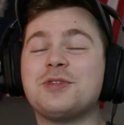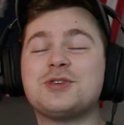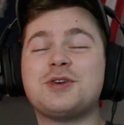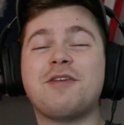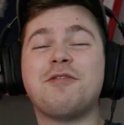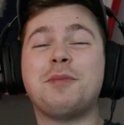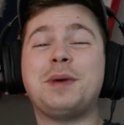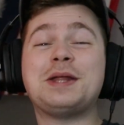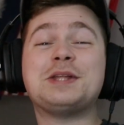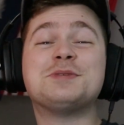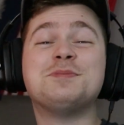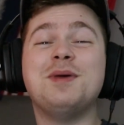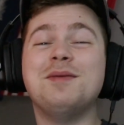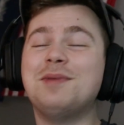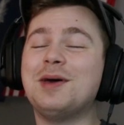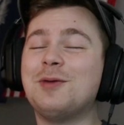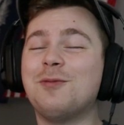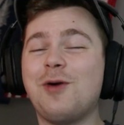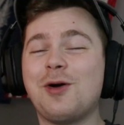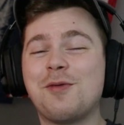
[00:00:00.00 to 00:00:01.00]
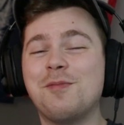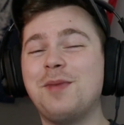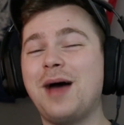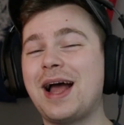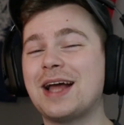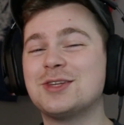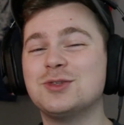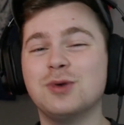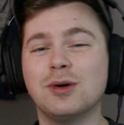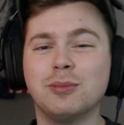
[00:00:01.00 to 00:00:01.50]
to the show, everybody. It's me, Ben. Welcome
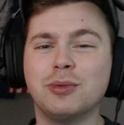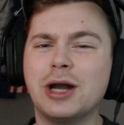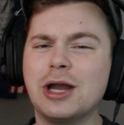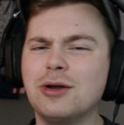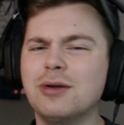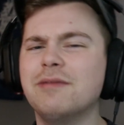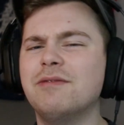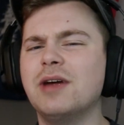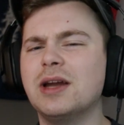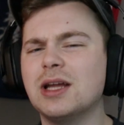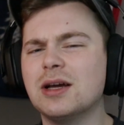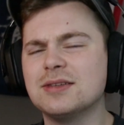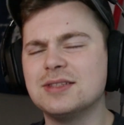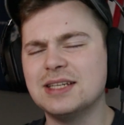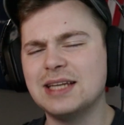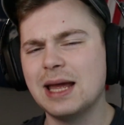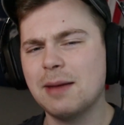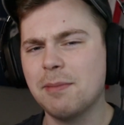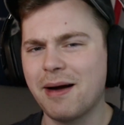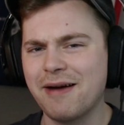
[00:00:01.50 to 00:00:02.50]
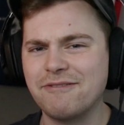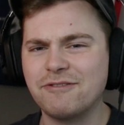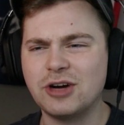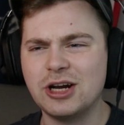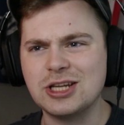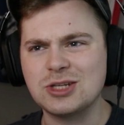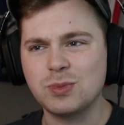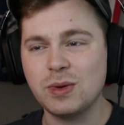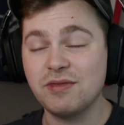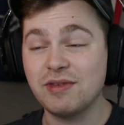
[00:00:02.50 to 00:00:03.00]
back to a brand new video. Today, my
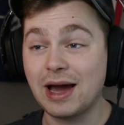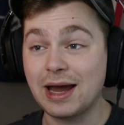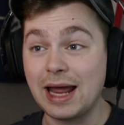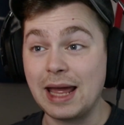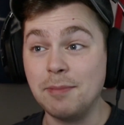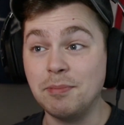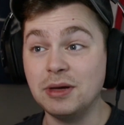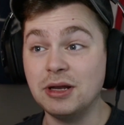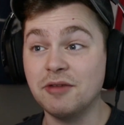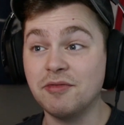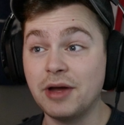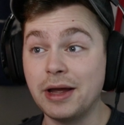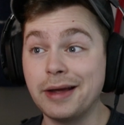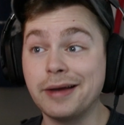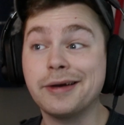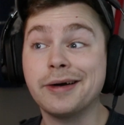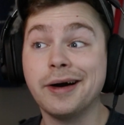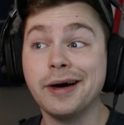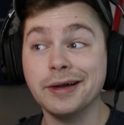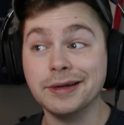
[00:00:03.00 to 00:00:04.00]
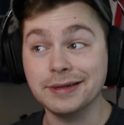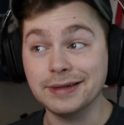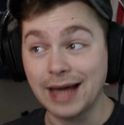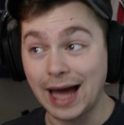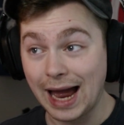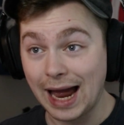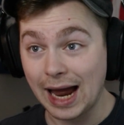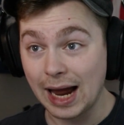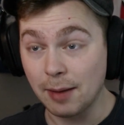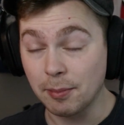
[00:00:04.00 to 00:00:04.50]
friends, we've got a bit of a
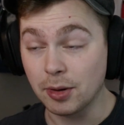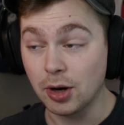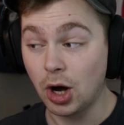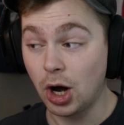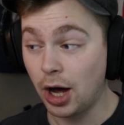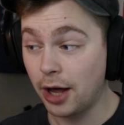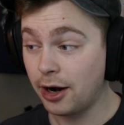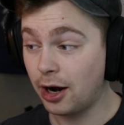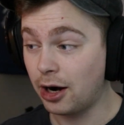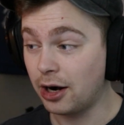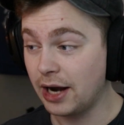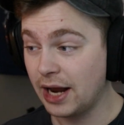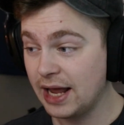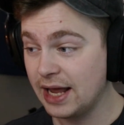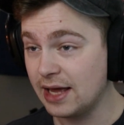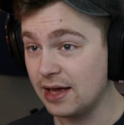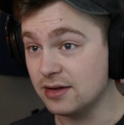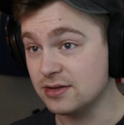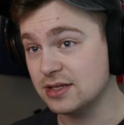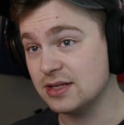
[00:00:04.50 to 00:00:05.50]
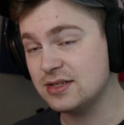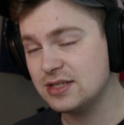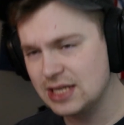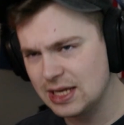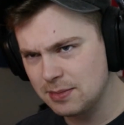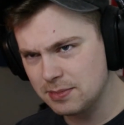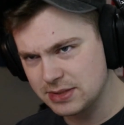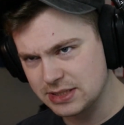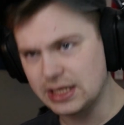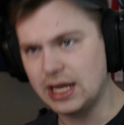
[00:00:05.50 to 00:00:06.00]
collab on our hands. It
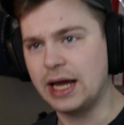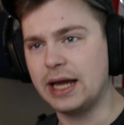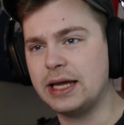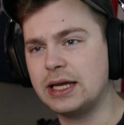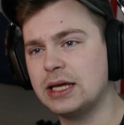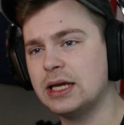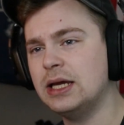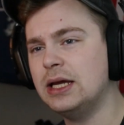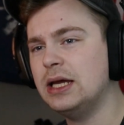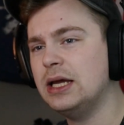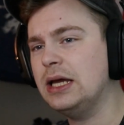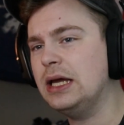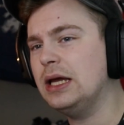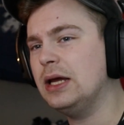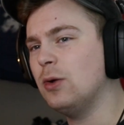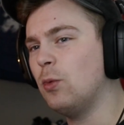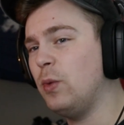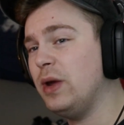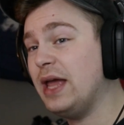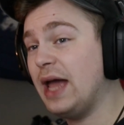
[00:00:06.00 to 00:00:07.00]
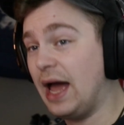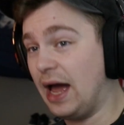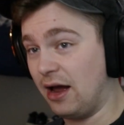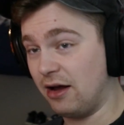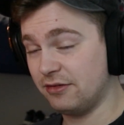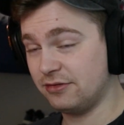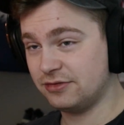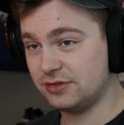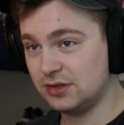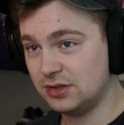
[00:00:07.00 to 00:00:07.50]
seems like we
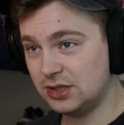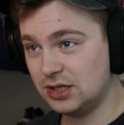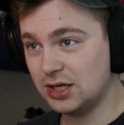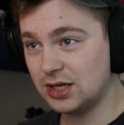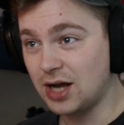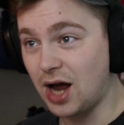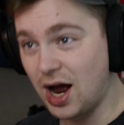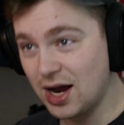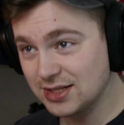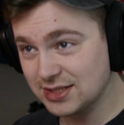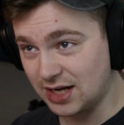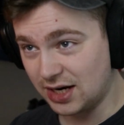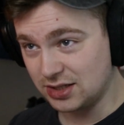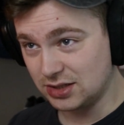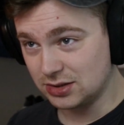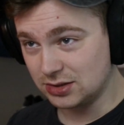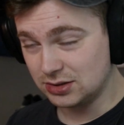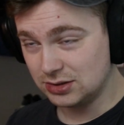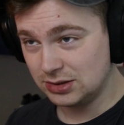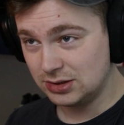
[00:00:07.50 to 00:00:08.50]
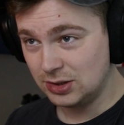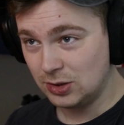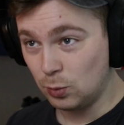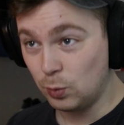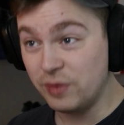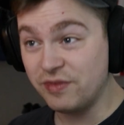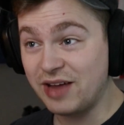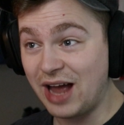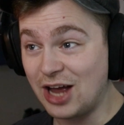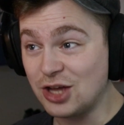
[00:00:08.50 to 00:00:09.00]
have KANGDANIEL,
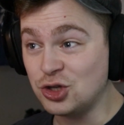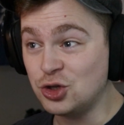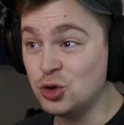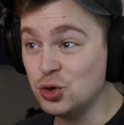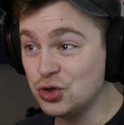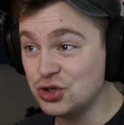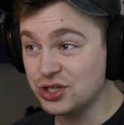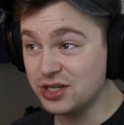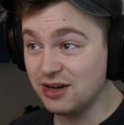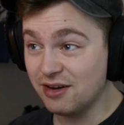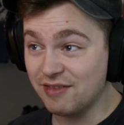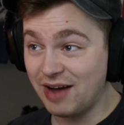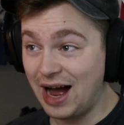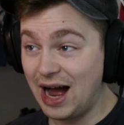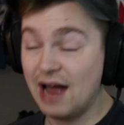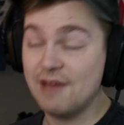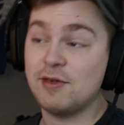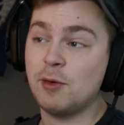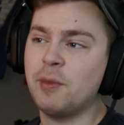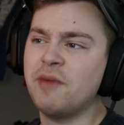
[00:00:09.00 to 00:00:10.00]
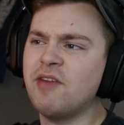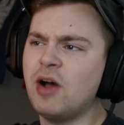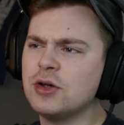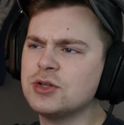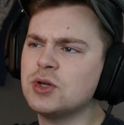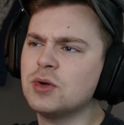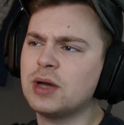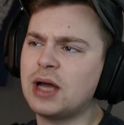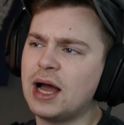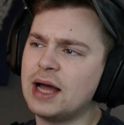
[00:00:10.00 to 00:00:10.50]
we've got Yujin of IVE, and we've
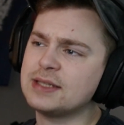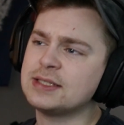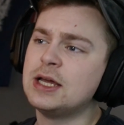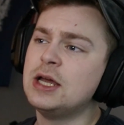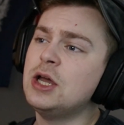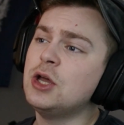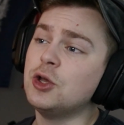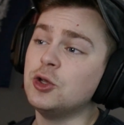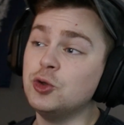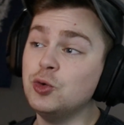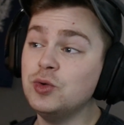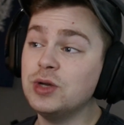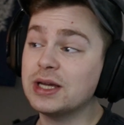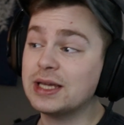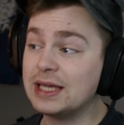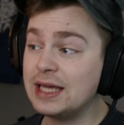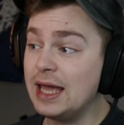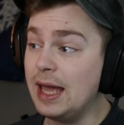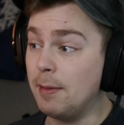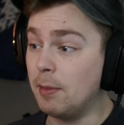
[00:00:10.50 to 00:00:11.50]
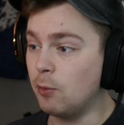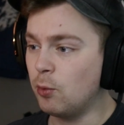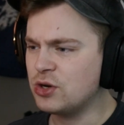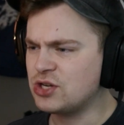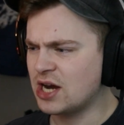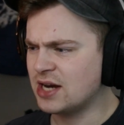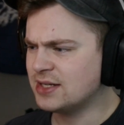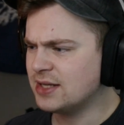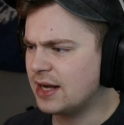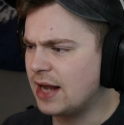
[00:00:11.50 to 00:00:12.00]
also got Yuna Kim,
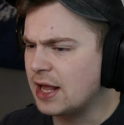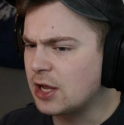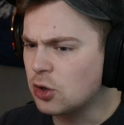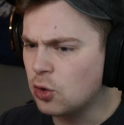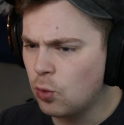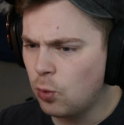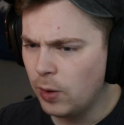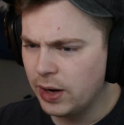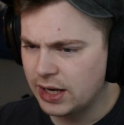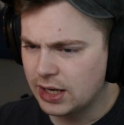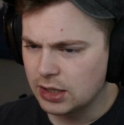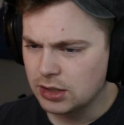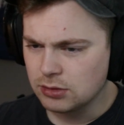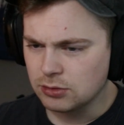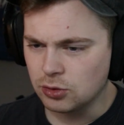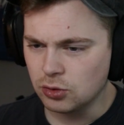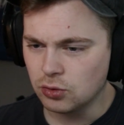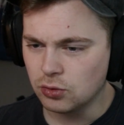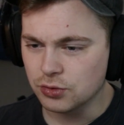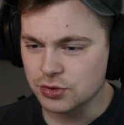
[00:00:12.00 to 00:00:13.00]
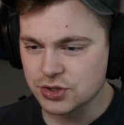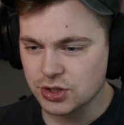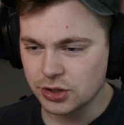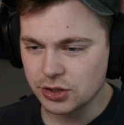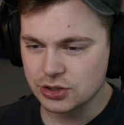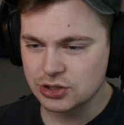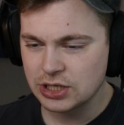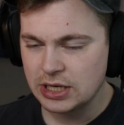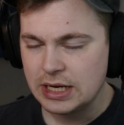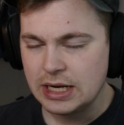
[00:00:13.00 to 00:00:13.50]
which I did a quick Google
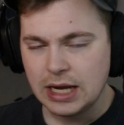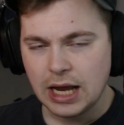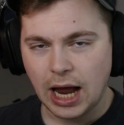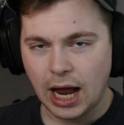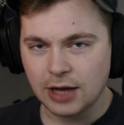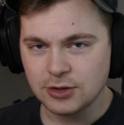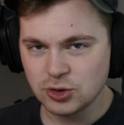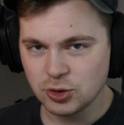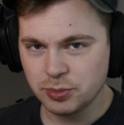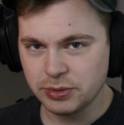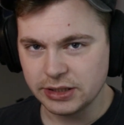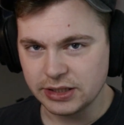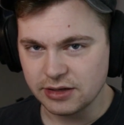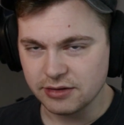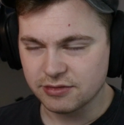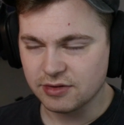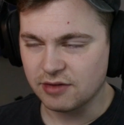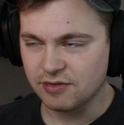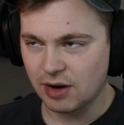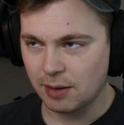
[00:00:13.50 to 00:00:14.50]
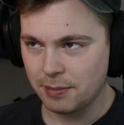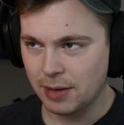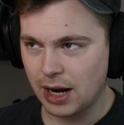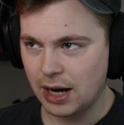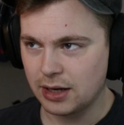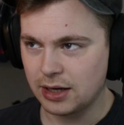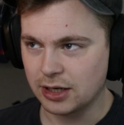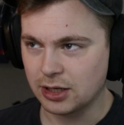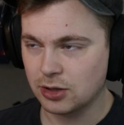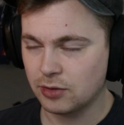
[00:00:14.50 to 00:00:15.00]
search. I do believe, if I'm
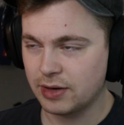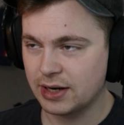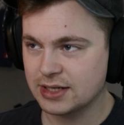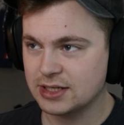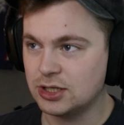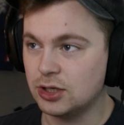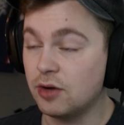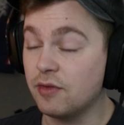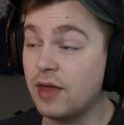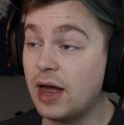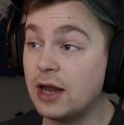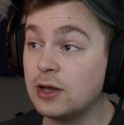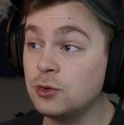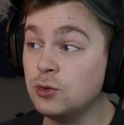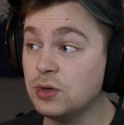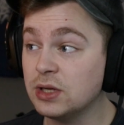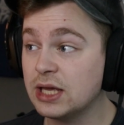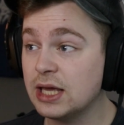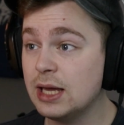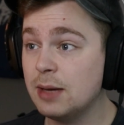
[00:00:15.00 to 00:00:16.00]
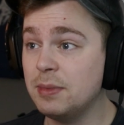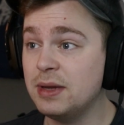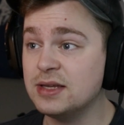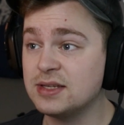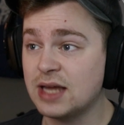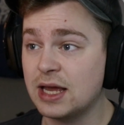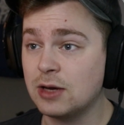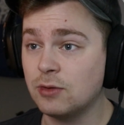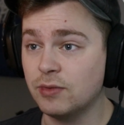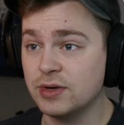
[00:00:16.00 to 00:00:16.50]
not incorrect here, that Yuna Kim
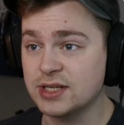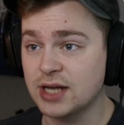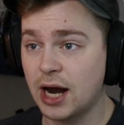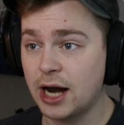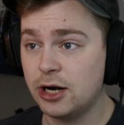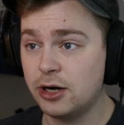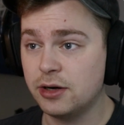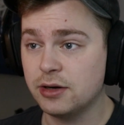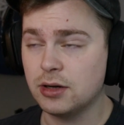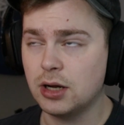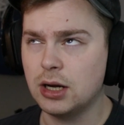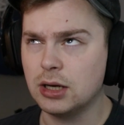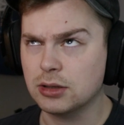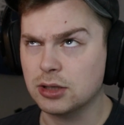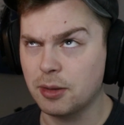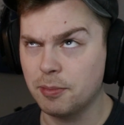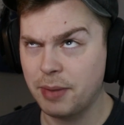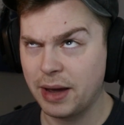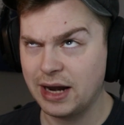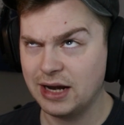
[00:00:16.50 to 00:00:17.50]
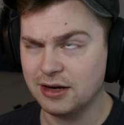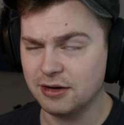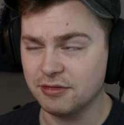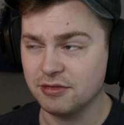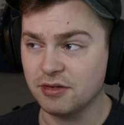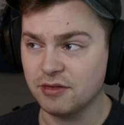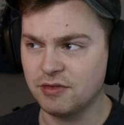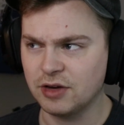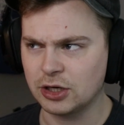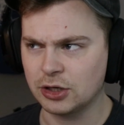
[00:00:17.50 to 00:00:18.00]
is a retired
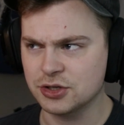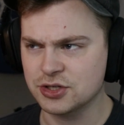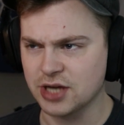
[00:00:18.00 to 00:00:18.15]
competitive figure